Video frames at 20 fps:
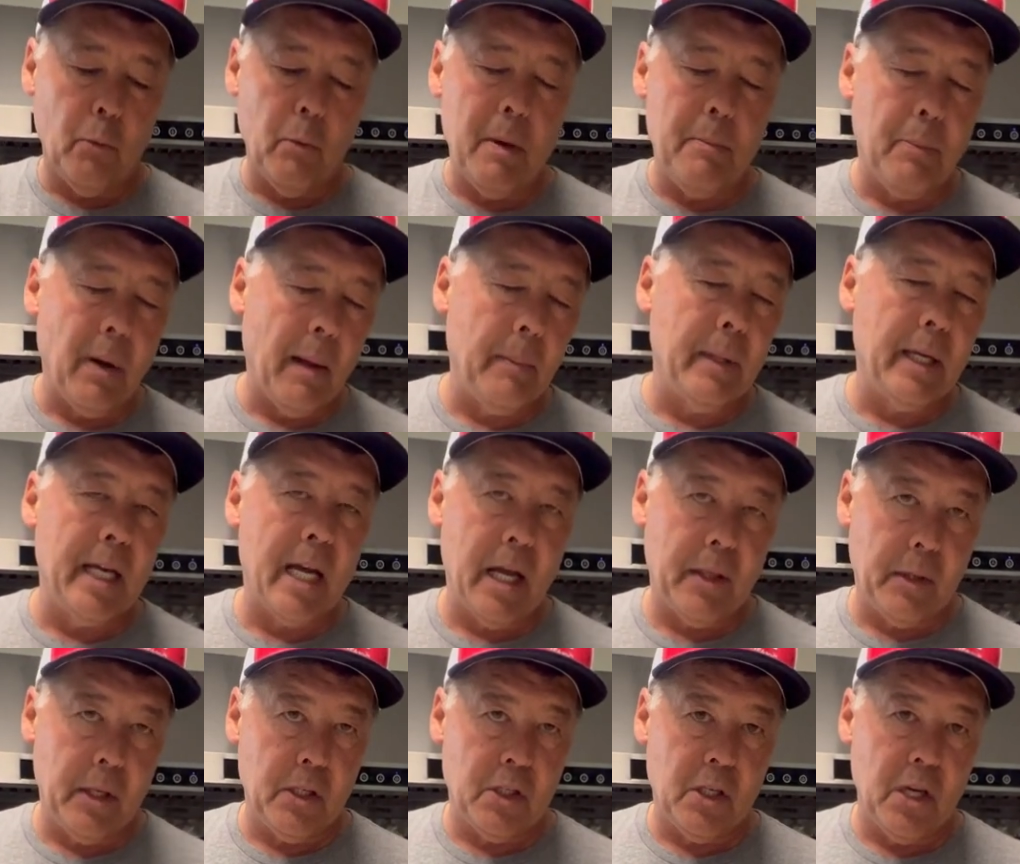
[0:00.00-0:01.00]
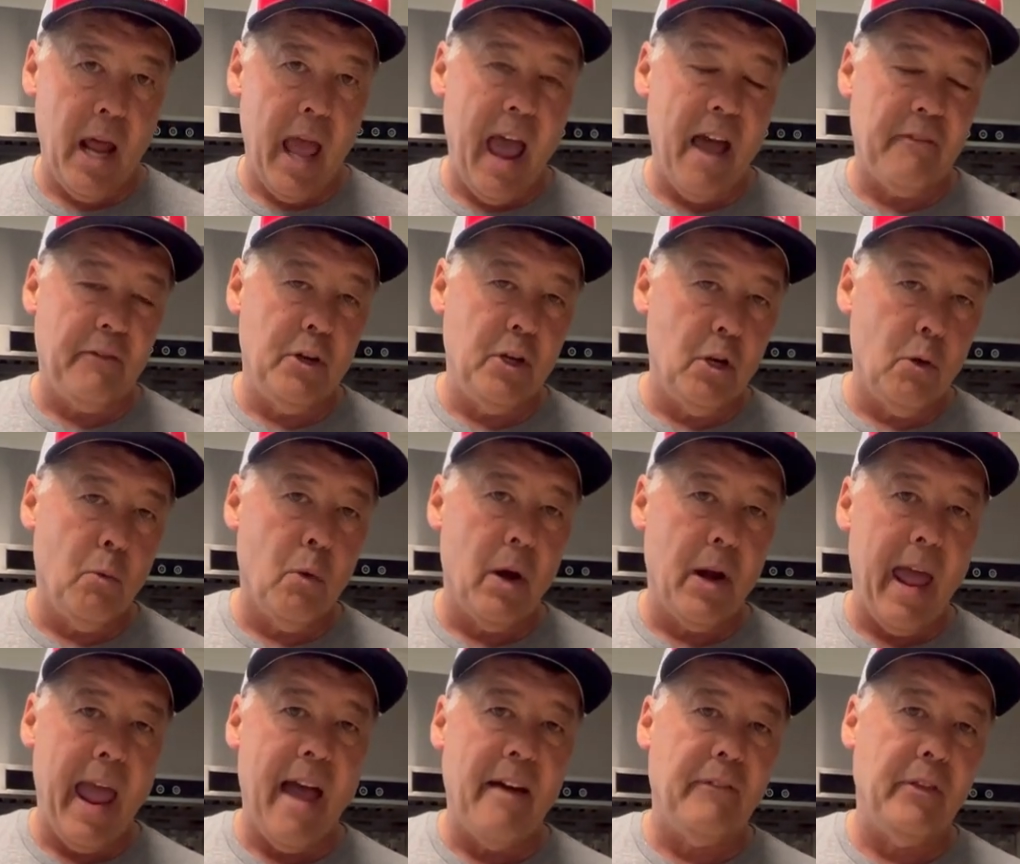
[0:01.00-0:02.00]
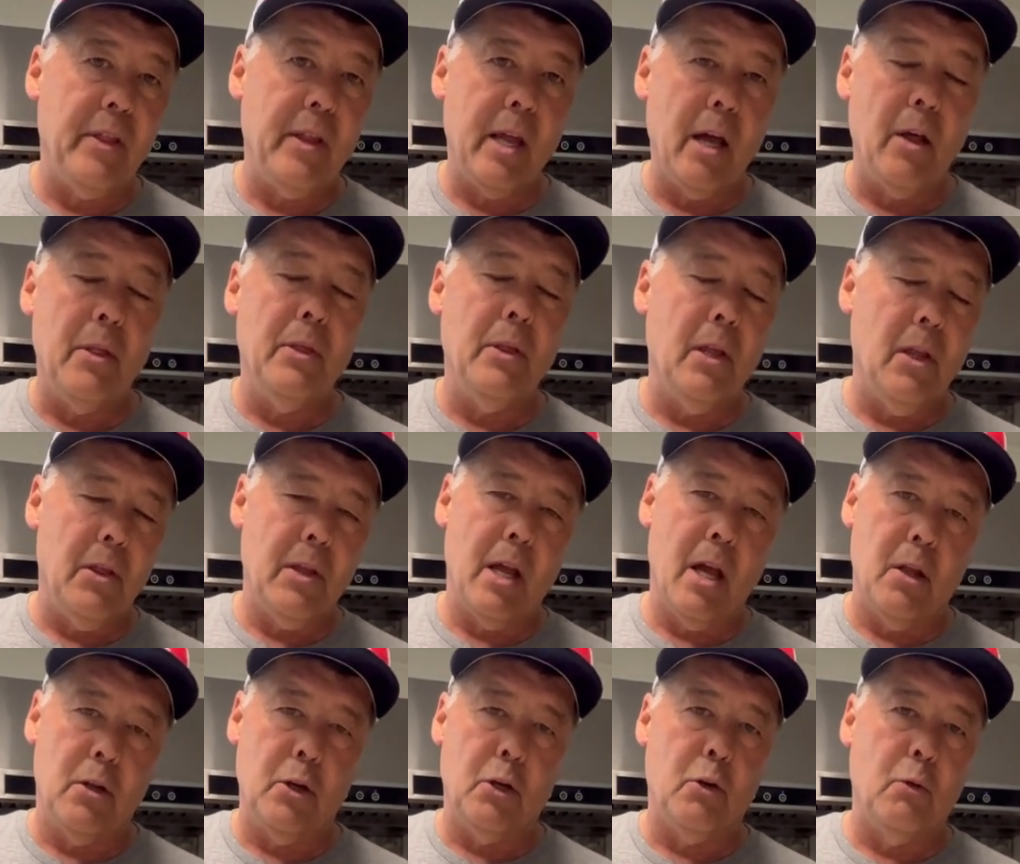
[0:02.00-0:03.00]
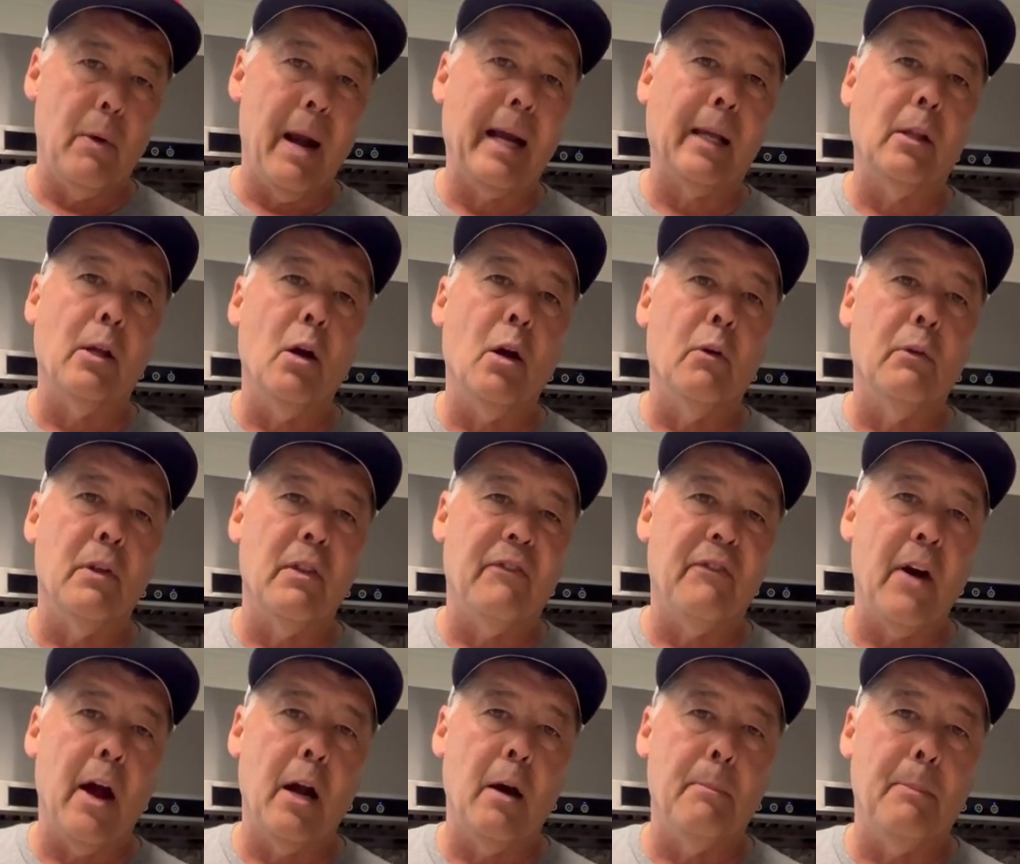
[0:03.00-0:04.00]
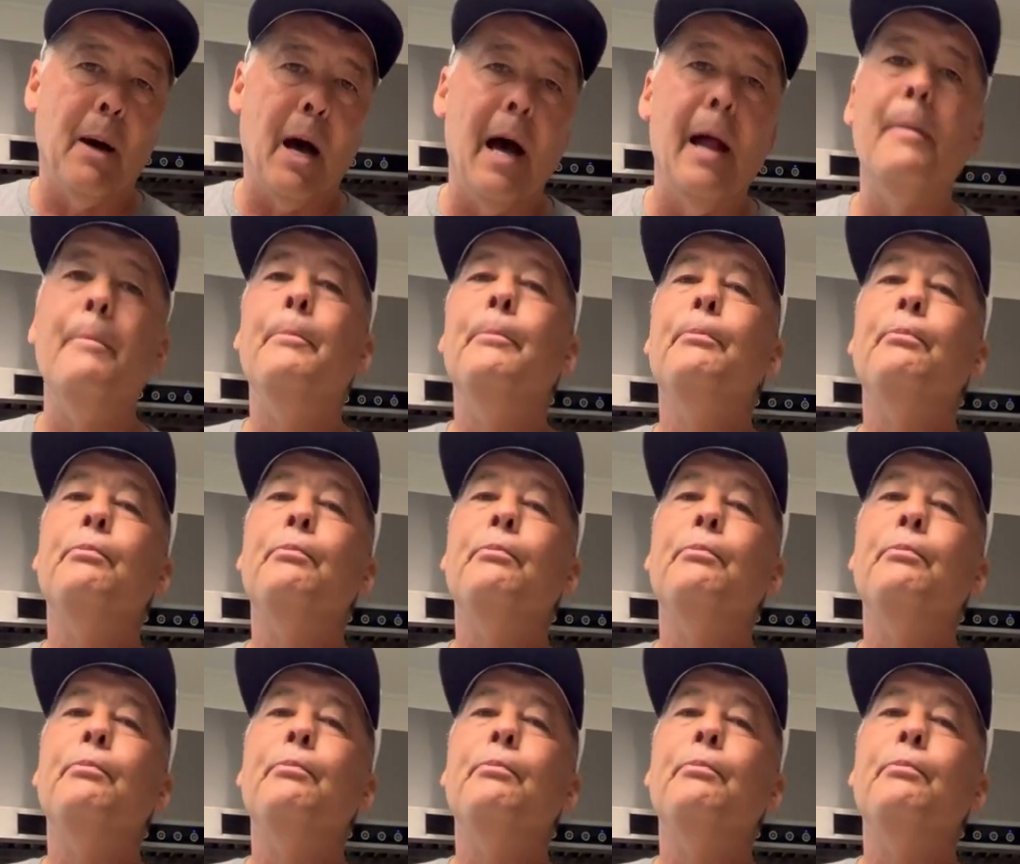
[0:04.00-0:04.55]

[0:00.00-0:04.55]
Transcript: we'd probably cut this in half and do one half and then the other directly over the fire pot.